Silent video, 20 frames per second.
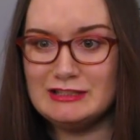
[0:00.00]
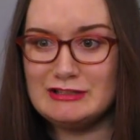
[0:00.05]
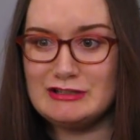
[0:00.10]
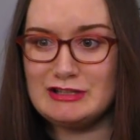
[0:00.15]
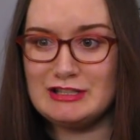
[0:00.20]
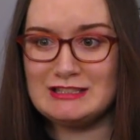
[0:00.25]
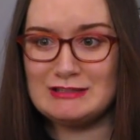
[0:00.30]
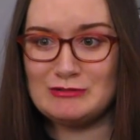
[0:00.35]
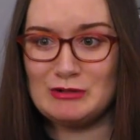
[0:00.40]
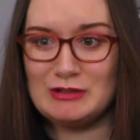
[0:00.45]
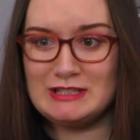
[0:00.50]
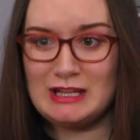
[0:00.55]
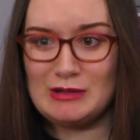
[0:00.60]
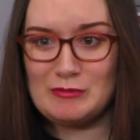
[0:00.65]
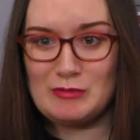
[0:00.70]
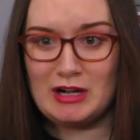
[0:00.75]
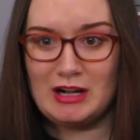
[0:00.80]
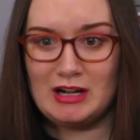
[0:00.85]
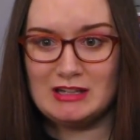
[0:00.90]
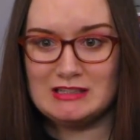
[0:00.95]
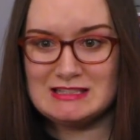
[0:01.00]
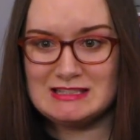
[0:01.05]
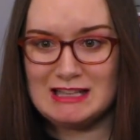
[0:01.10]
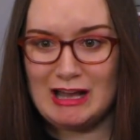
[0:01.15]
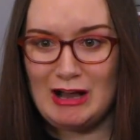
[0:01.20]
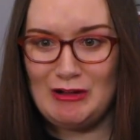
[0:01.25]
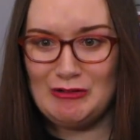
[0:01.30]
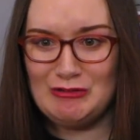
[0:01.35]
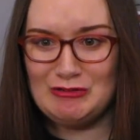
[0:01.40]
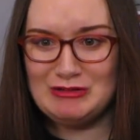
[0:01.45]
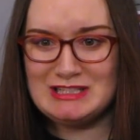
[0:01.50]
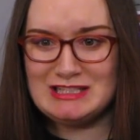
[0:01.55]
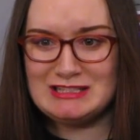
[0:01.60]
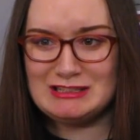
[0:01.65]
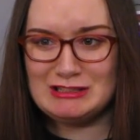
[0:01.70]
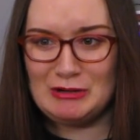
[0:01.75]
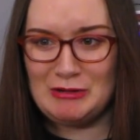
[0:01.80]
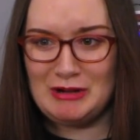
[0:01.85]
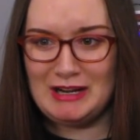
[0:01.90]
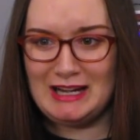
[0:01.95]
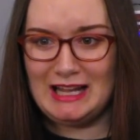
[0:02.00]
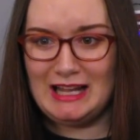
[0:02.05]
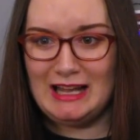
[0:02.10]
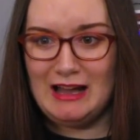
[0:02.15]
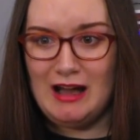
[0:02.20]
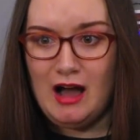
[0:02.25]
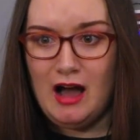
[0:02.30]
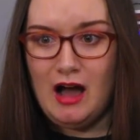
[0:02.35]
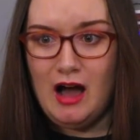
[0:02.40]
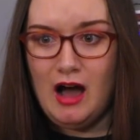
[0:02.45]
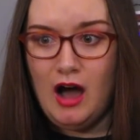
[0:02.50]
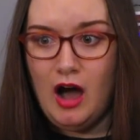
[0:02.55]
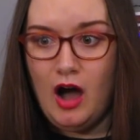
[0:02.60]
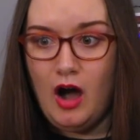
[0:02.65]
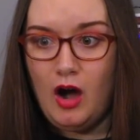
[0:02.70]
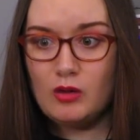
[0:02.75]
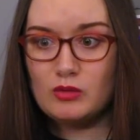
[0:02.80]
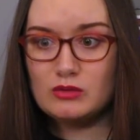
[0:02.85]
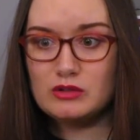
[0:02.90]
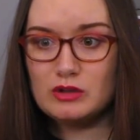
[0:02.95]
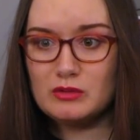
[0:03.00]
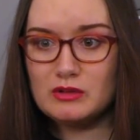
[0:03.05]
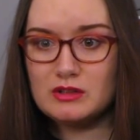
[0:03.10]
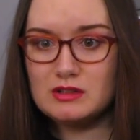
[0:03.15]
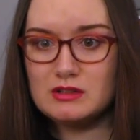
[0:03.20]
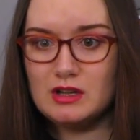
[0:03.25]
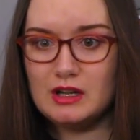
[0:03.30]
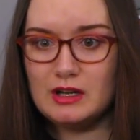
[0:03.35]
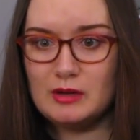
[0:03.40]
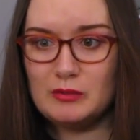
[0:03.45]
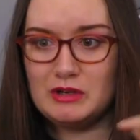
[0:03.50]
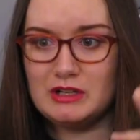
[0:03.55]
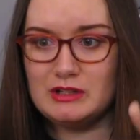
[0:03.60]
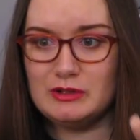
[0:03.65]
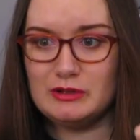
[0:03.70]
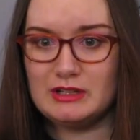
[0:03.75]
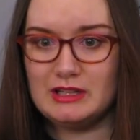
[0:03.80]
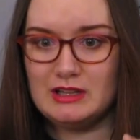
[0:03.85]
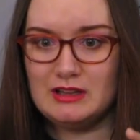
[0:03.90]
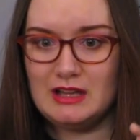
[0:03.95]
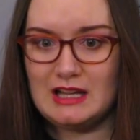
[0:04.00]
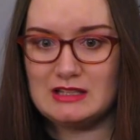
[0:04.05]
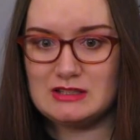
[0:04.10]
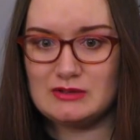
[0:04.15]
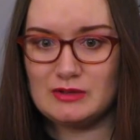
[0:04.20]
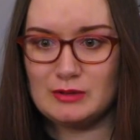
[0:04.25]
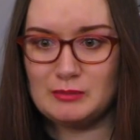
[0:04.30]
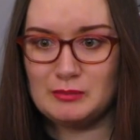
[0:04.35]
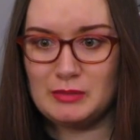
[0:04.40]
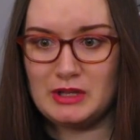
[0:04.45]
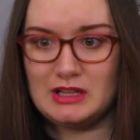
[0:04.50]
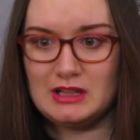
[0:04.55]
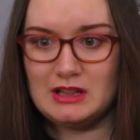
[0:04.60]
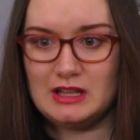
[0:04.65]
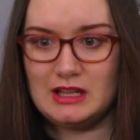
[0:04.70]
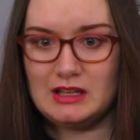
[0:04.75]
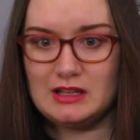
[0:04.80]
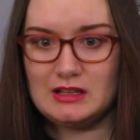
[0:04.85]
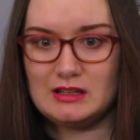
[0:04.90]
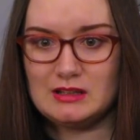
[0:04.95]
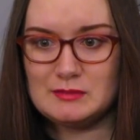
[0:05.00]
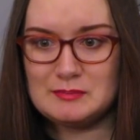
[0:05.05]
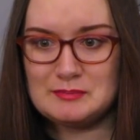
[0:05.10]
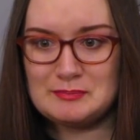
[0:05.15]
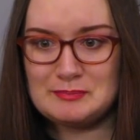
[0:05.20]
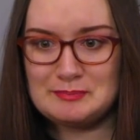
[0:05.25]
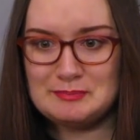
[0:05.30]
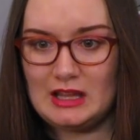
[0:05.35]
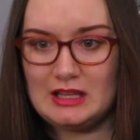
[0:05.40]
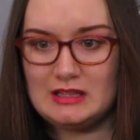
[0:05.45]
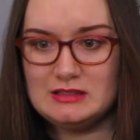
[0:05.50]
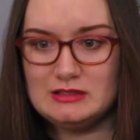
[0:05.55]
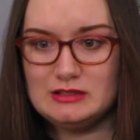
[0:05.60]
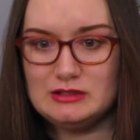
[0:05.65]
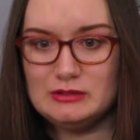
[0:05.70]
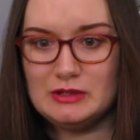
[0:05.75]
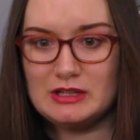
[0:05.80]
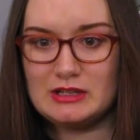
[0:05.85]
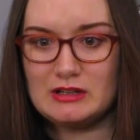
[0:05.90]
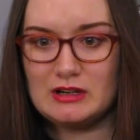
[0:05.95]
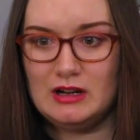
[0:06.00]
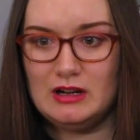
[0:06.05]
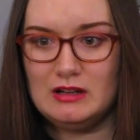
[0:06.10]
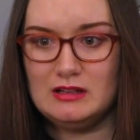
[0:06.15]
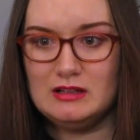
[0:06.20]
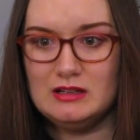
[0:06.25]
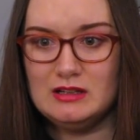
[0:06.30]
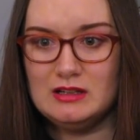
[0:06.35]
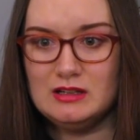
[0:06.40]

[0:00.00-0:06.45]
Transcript: She's for David herself. She's doing it. Oh, don't, I don't want you to kill Astrid, but like, do it, girl.